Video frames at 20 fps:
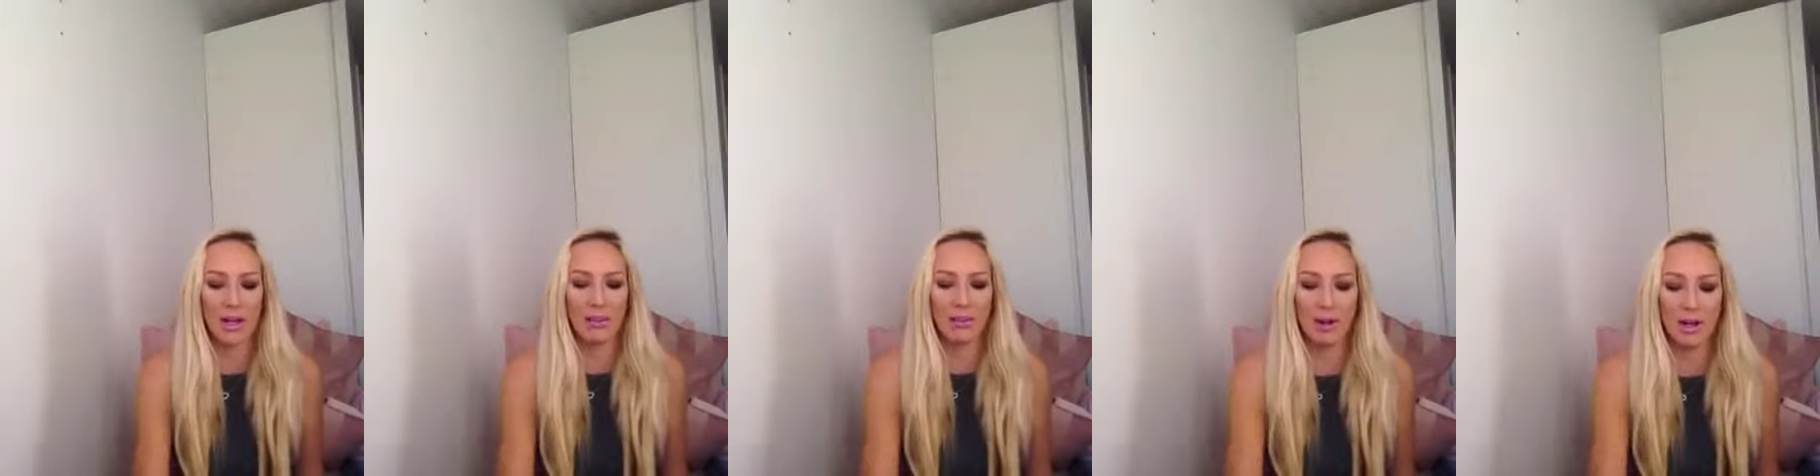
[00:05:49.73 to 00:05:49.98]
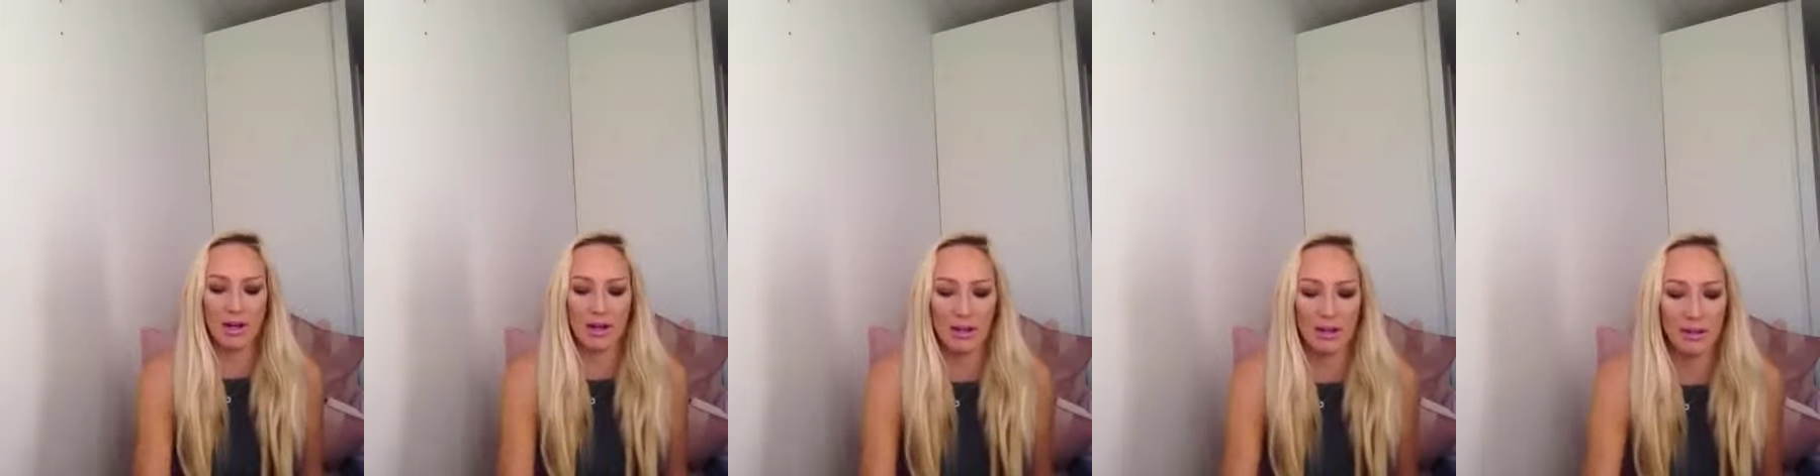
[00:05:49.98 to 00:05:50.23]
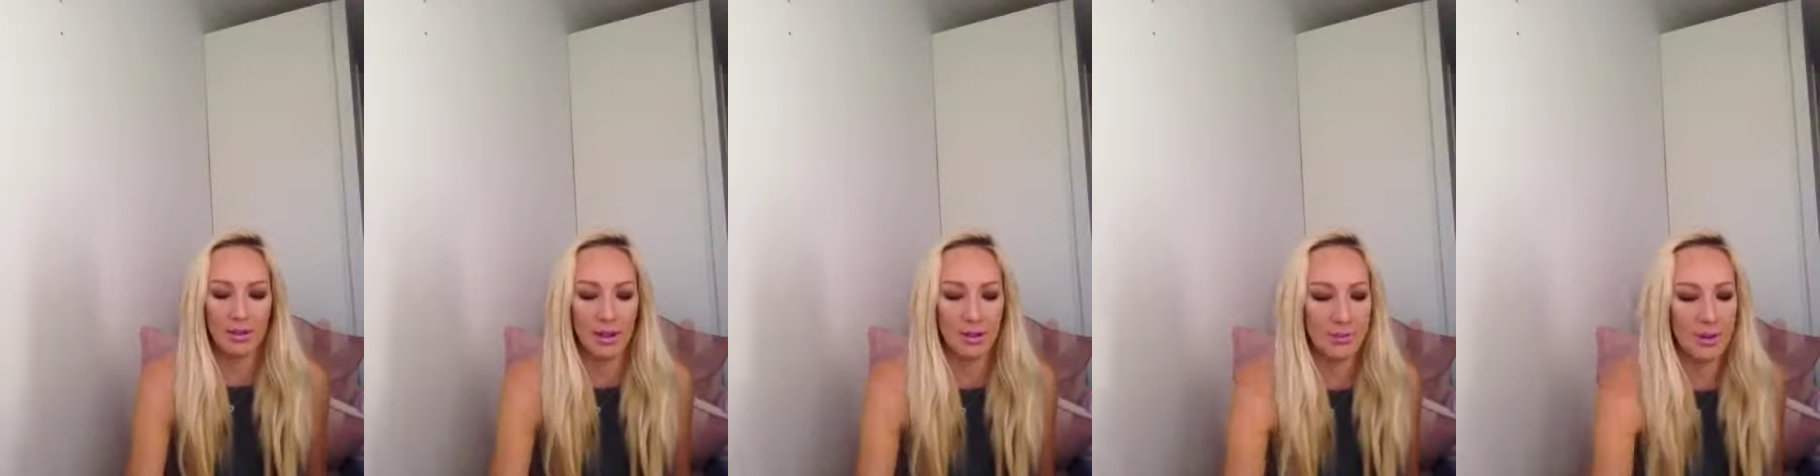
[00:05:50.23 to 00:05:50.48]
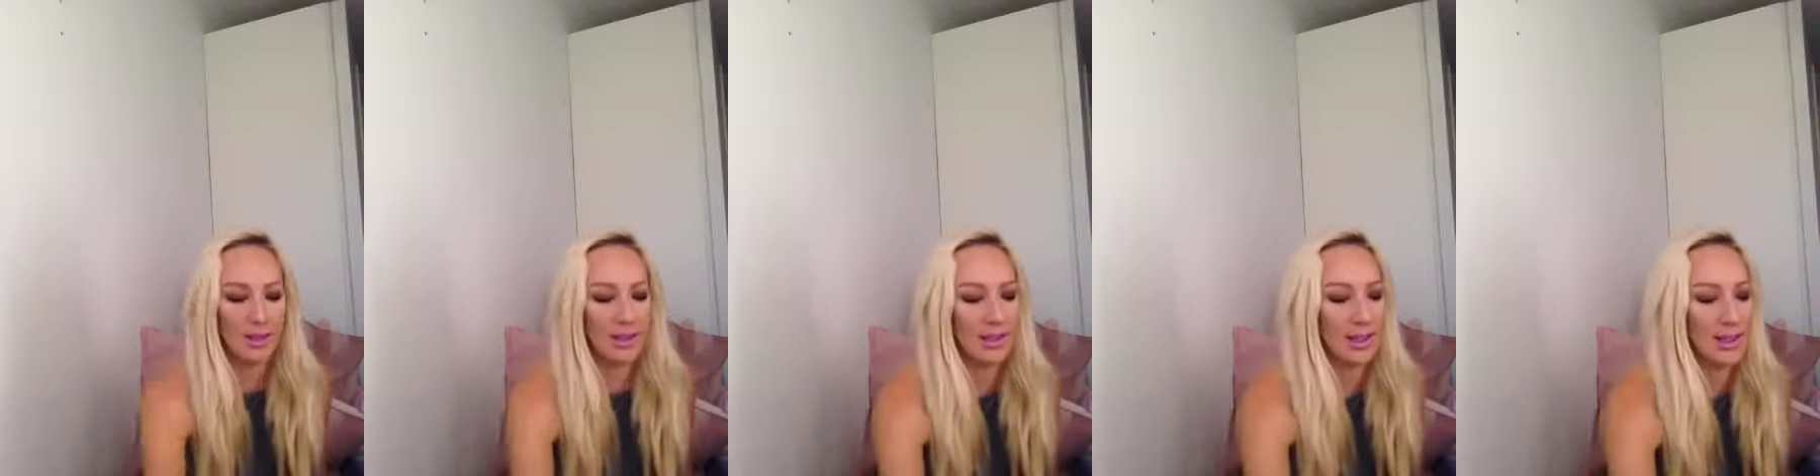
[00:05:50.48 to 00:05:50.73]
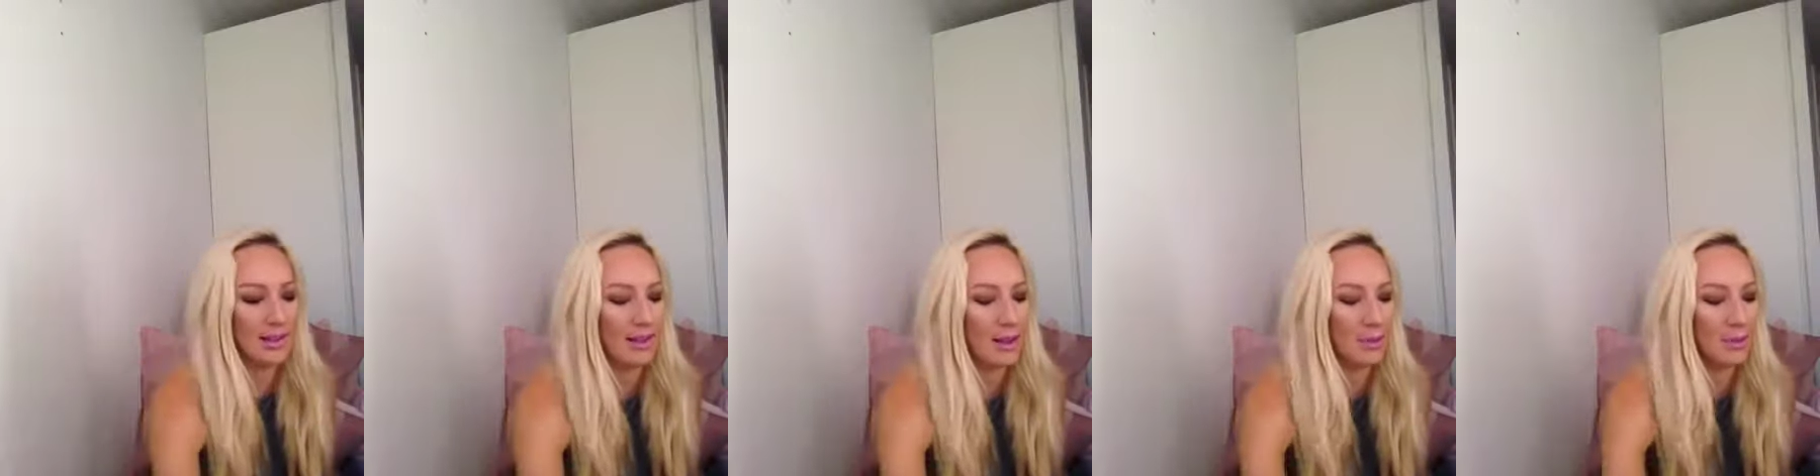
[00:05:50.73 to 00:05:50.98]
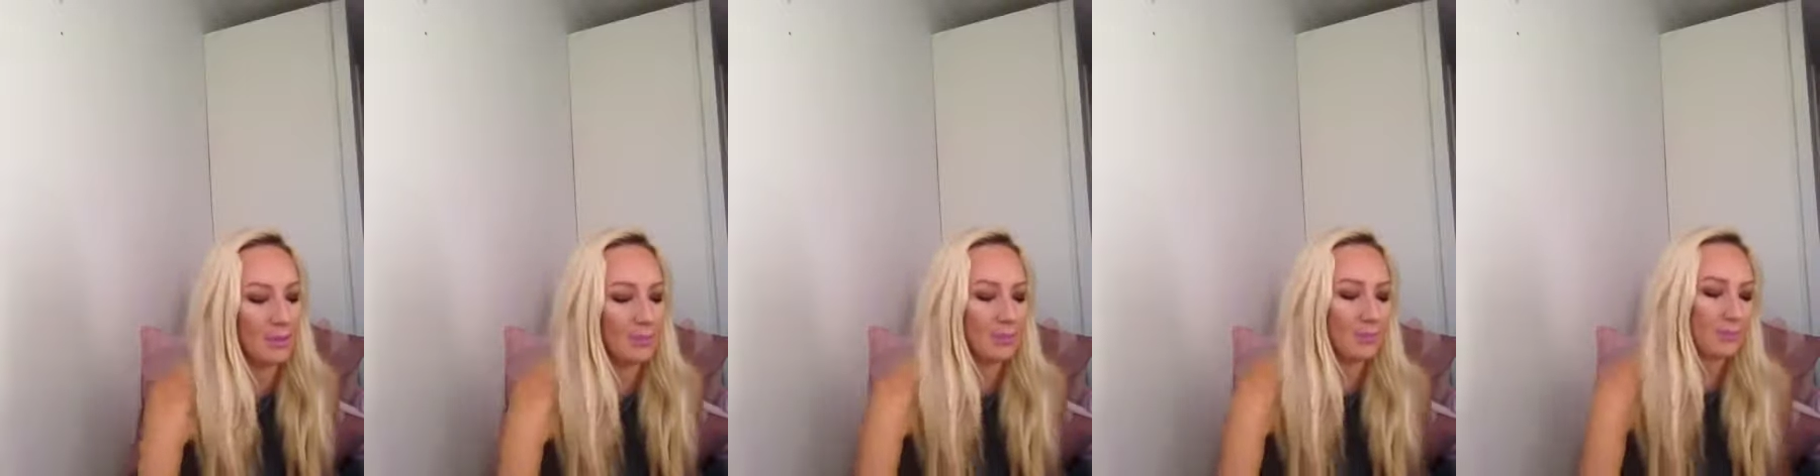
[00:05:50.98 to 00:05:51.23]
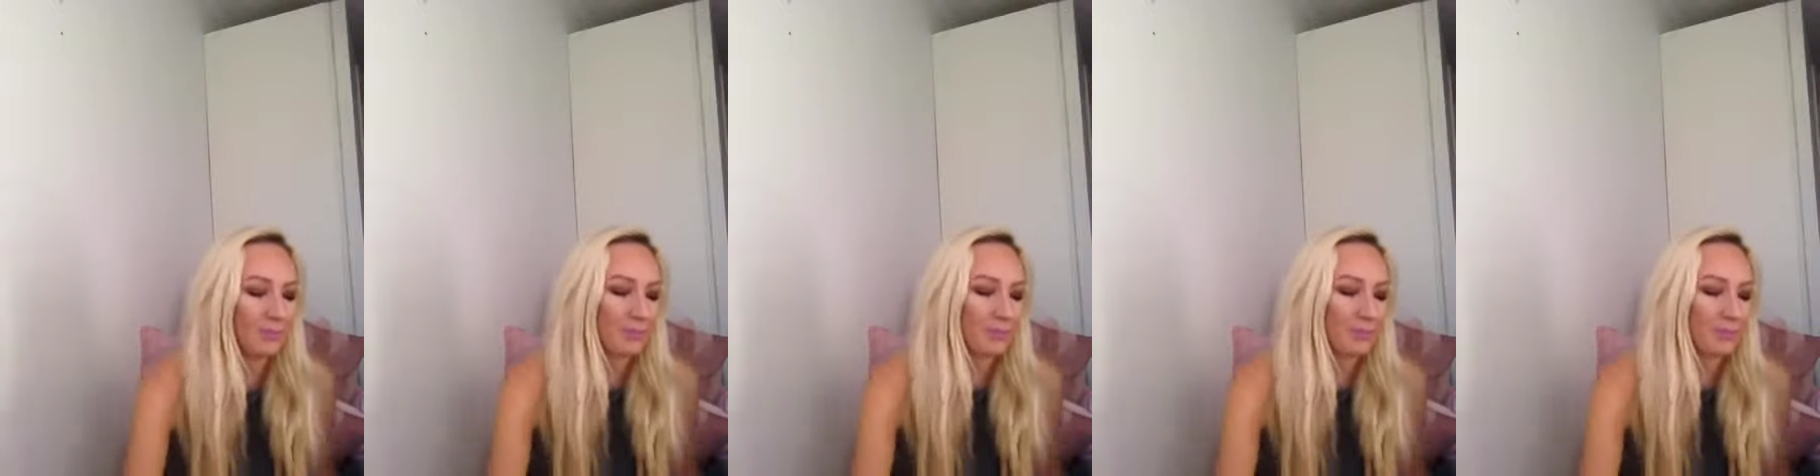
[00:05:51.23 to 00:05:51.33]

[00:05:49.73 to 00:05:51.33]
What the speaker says: eye palette. I really like that one.